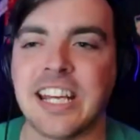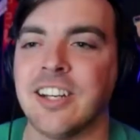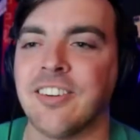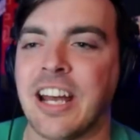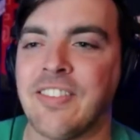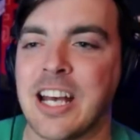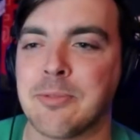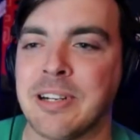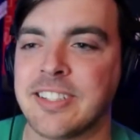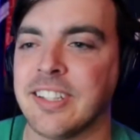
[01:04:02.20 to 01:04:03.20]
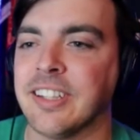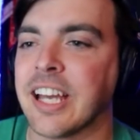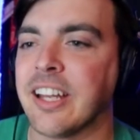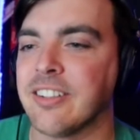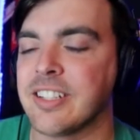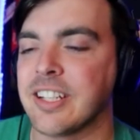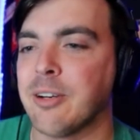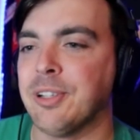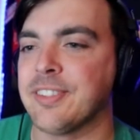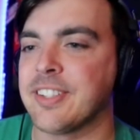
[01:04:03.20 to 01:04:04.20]
don't have as much silly energy, I
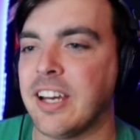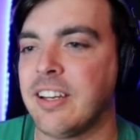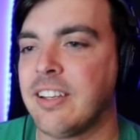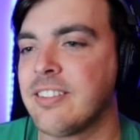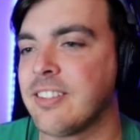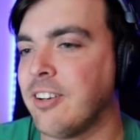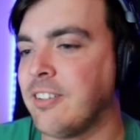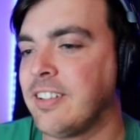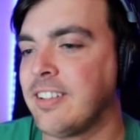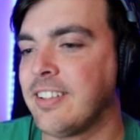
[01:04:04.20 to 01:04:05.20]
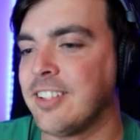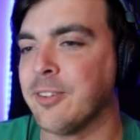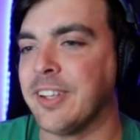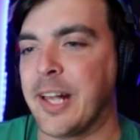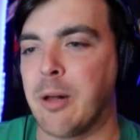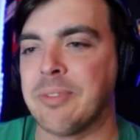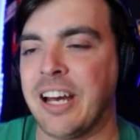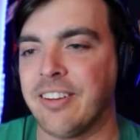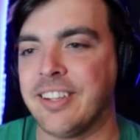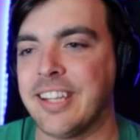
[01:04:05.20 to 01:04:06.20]
will say. So you really helped
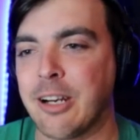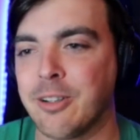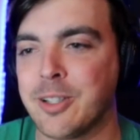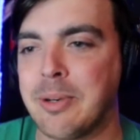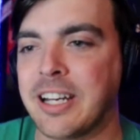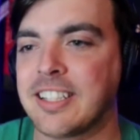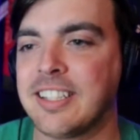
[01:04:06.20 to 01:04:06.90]
out in that respect.